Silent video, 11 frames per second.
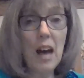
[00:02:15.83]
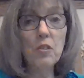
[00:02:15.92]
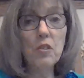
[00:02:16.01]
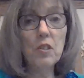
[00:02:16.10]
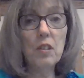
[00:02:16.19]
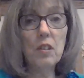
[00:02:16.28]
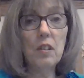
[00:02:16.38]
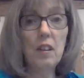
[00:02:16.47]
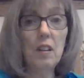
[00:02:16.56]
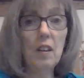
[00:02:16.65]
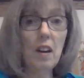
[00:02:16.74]
out
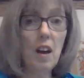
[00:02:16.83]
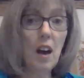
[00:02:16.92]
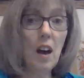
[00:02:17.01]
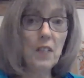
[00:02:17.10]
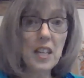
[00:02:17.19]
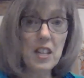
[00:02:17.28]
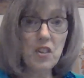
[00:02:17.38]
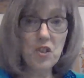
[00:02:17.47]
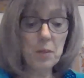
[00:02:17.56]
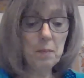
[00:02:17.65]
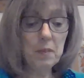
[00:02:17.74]
of
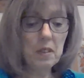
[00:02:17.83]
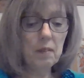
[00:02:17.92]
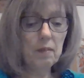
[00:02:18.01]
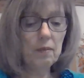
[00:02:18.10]
Egypt.